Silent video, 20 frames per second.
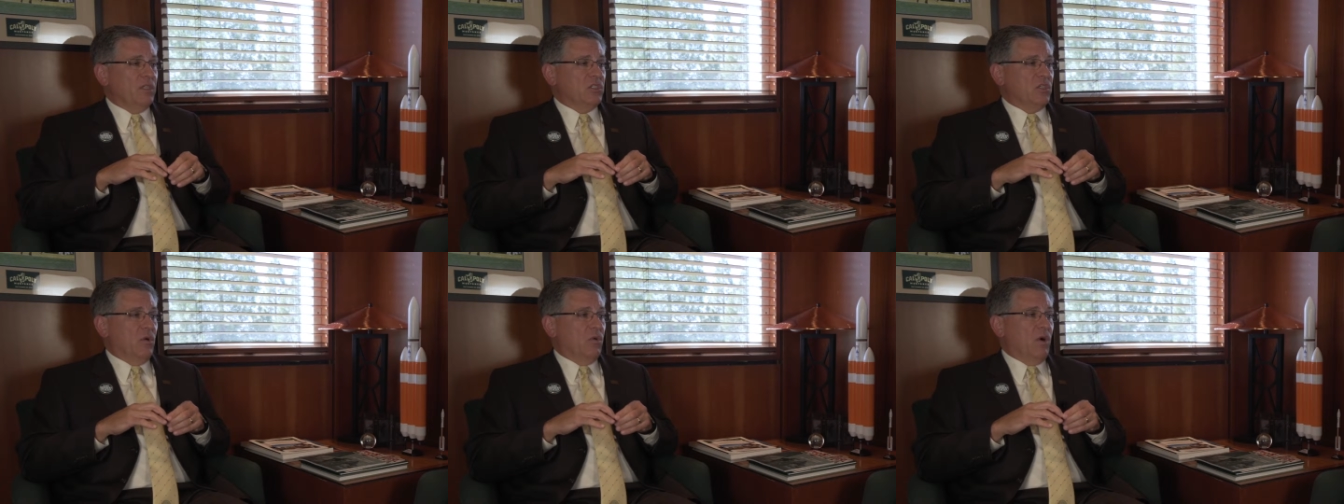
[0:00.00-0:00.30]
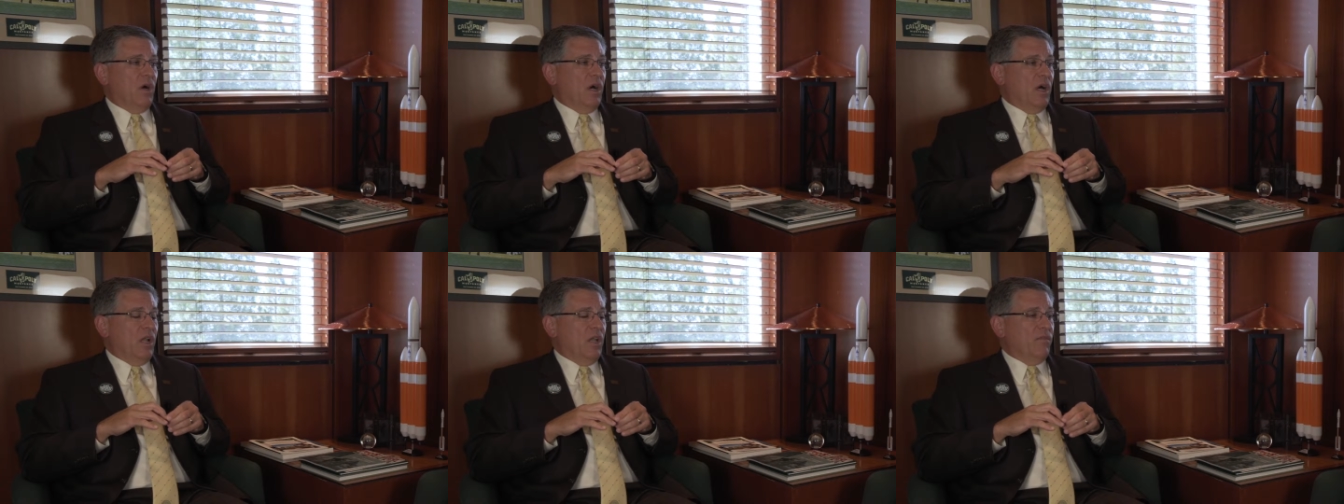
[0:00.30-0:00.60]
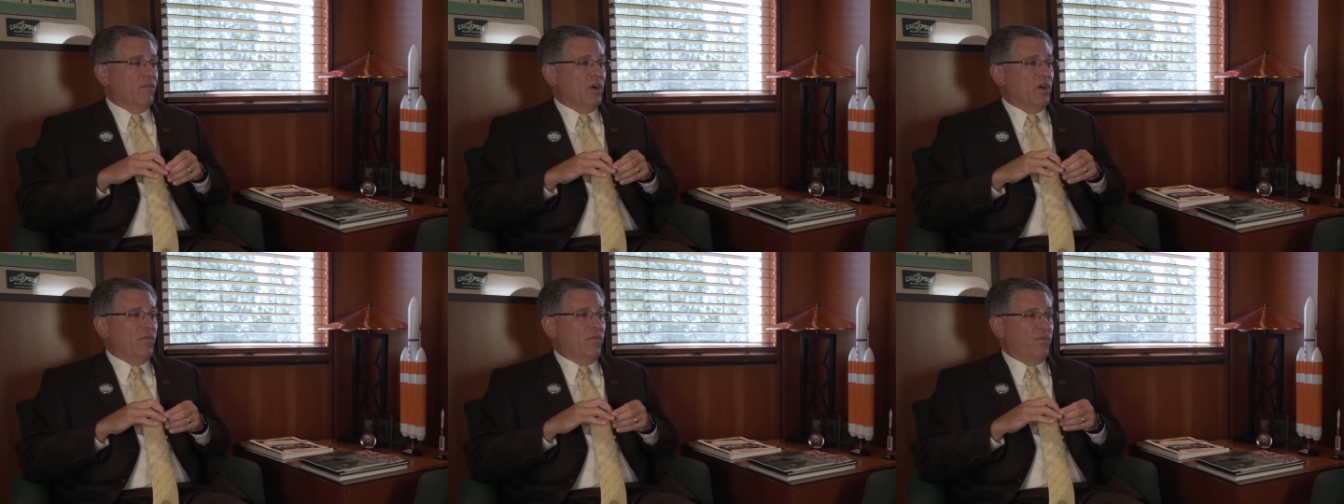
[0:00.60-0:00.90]
So
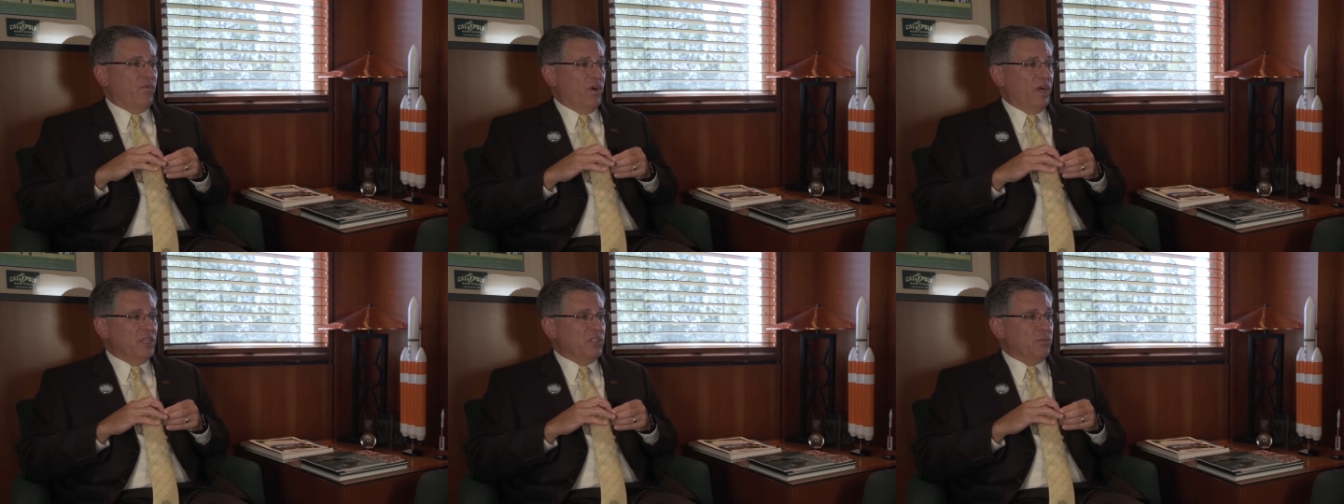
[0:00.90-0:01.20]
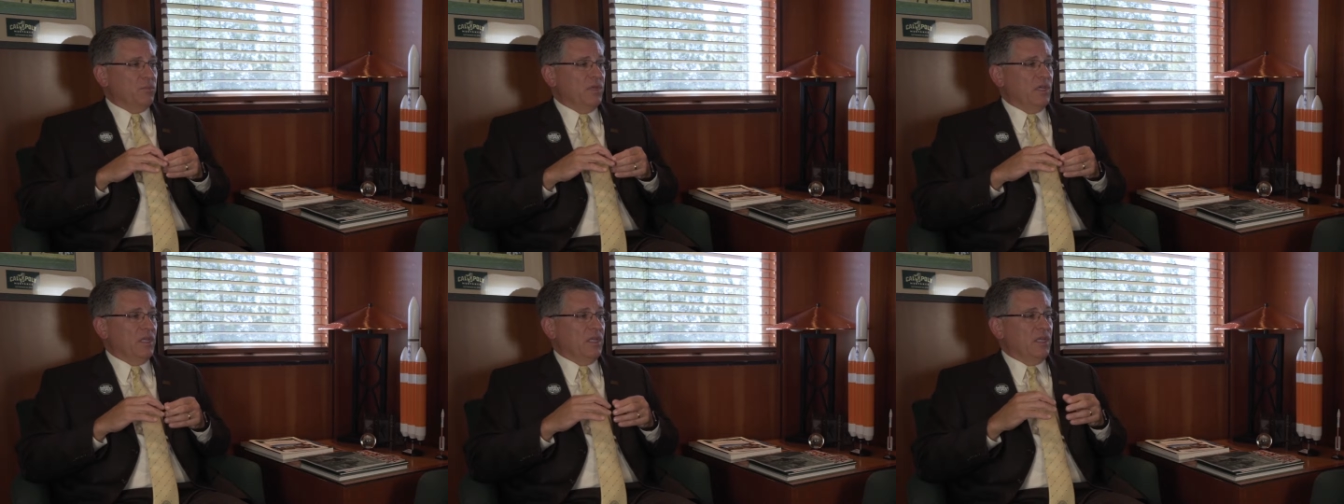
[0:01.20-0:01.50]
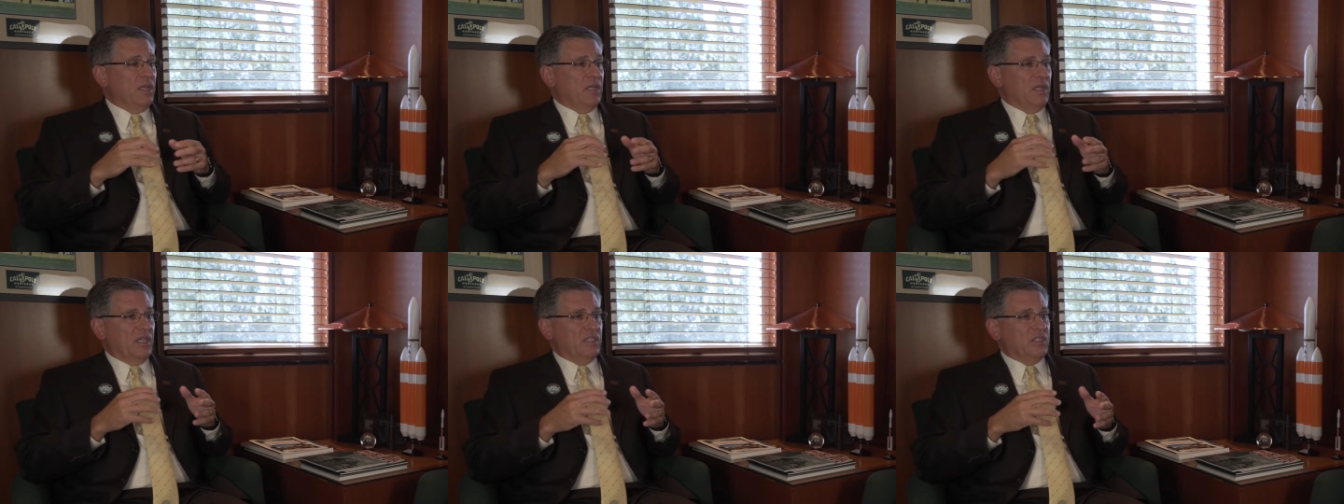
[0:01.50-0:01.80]
all of our
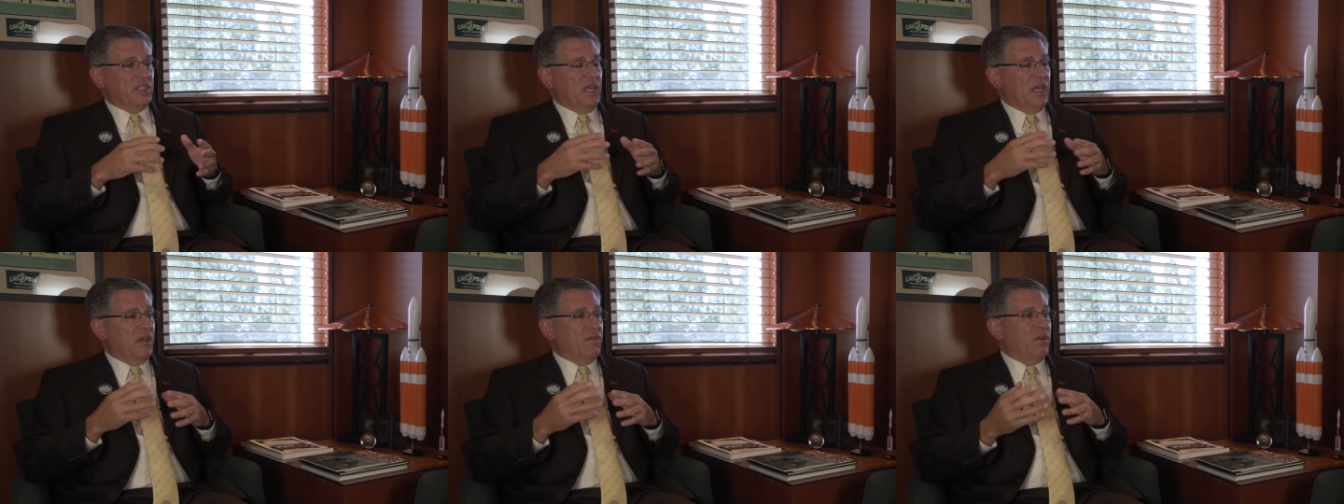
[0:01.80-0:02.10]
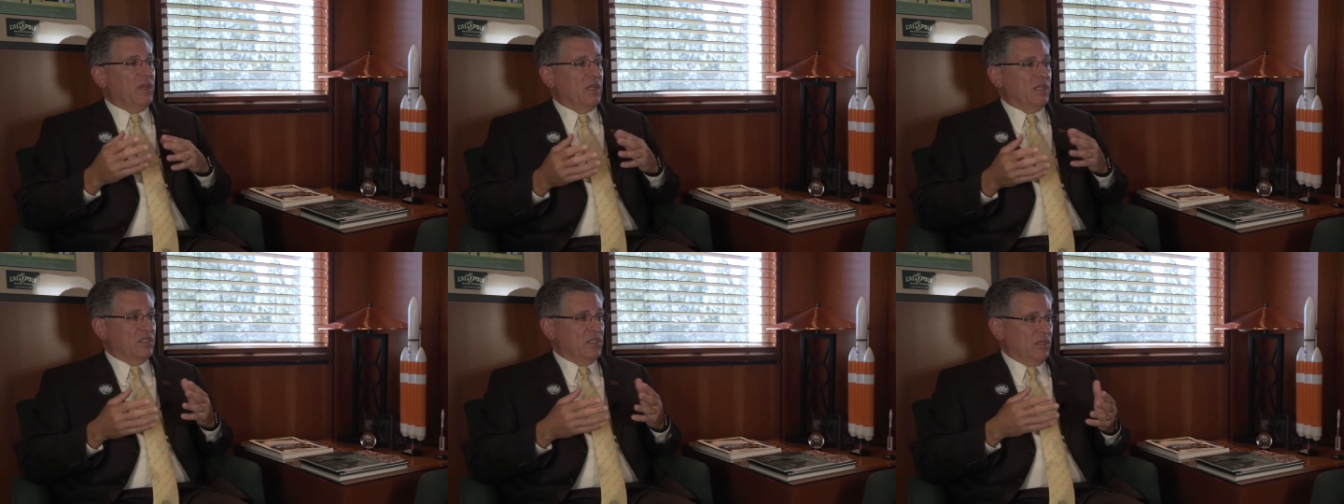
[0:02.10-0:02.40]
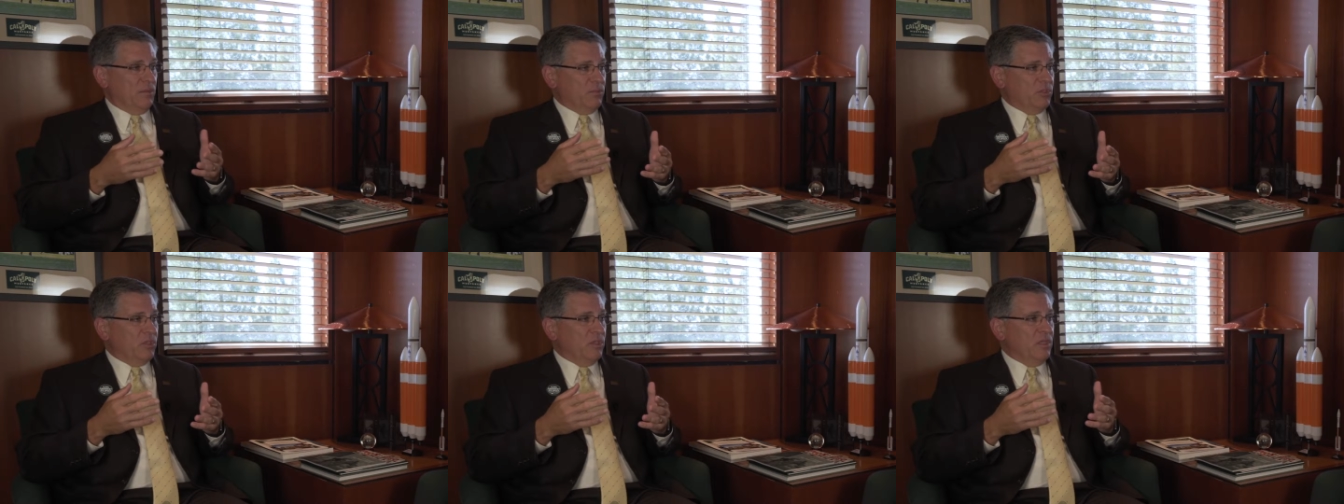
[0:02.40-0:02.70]
freshmen, unless they have an
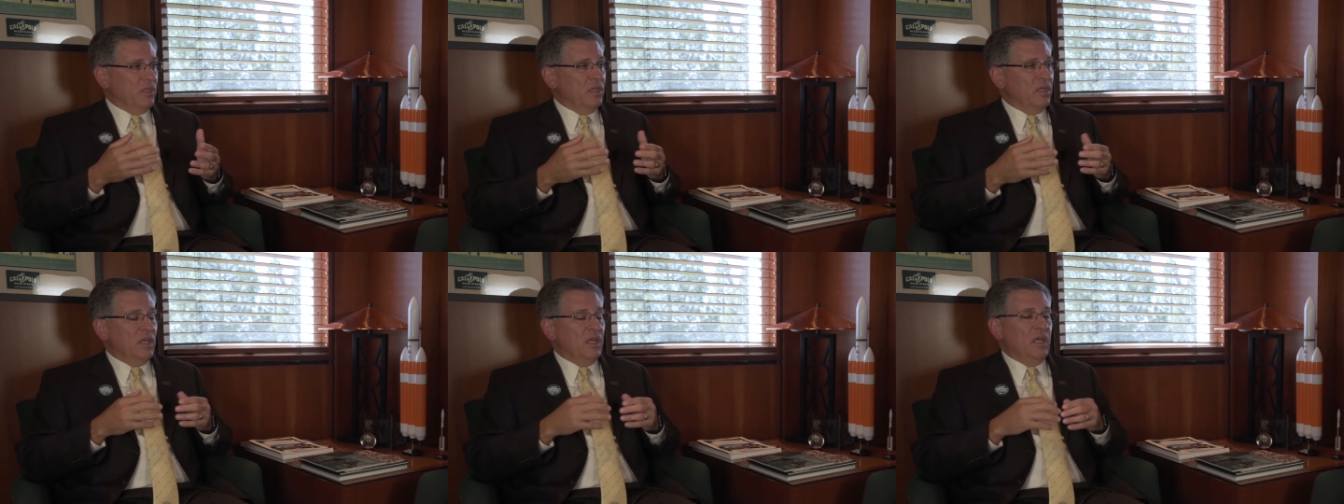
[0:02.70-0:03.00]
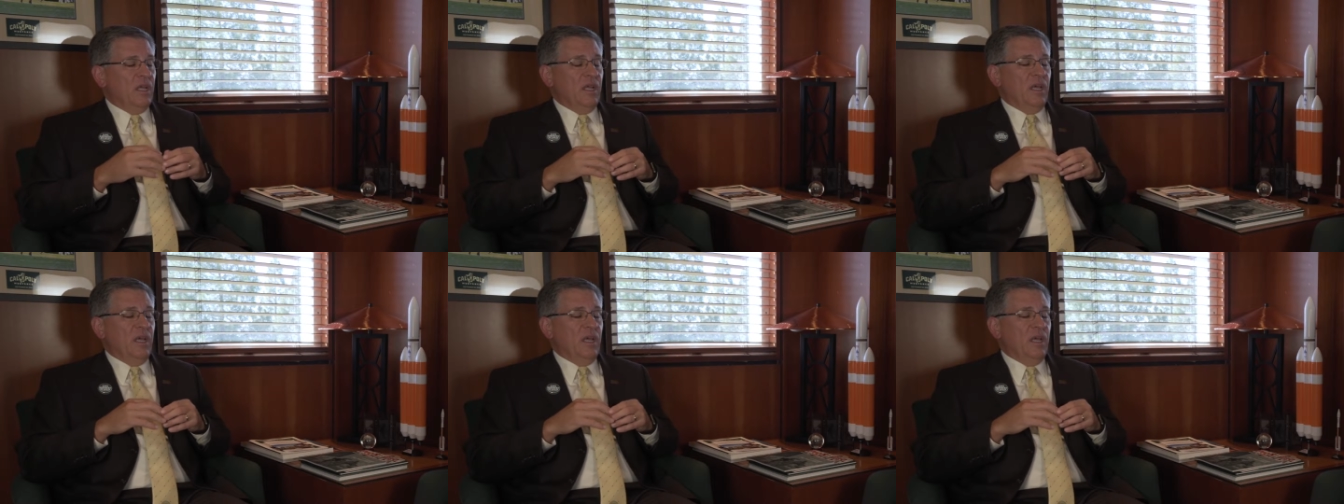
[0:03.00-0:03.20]
exemption,